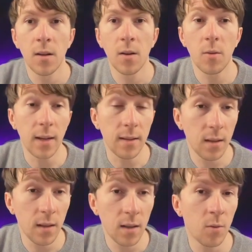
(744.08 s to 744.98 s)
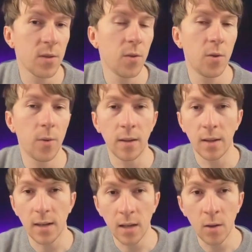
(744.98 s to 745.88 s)
right here, once you create an
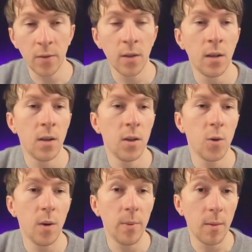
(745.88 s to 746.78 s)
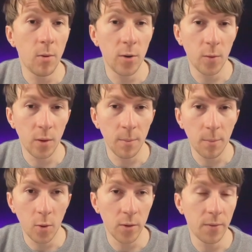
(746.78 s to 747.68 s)
account, you will be able to
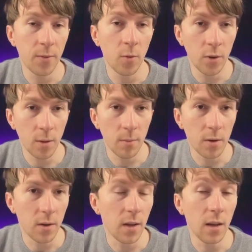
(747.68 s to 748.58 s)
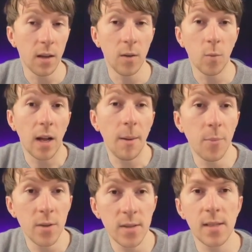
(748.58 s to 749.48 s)
import phone number. And what
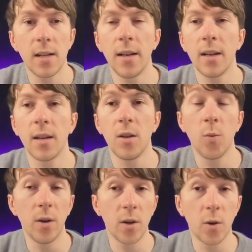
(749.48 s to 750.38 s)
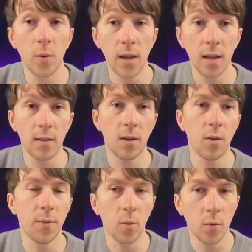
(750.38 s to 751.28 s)
happens is like you will create
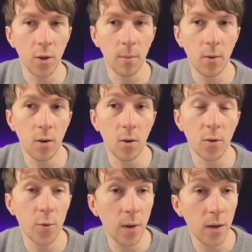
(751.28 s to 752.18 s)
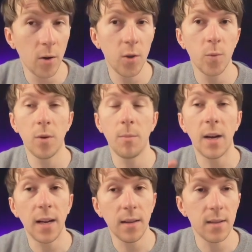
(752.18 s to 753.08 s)
a phone number on Twilio. You will
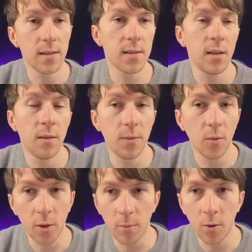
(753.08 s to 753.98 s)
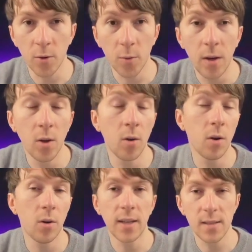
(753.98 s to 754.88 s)
buy this phone number on Twilio,
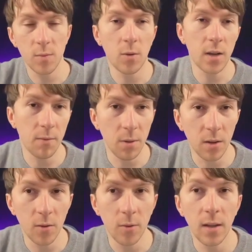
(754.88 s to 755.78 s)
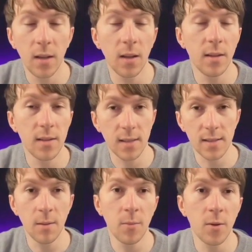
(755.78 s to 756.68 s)
or that's what I've been doing here in this
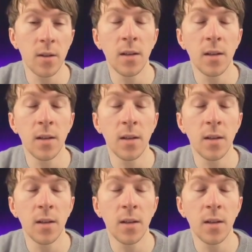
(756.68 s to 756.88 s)
example.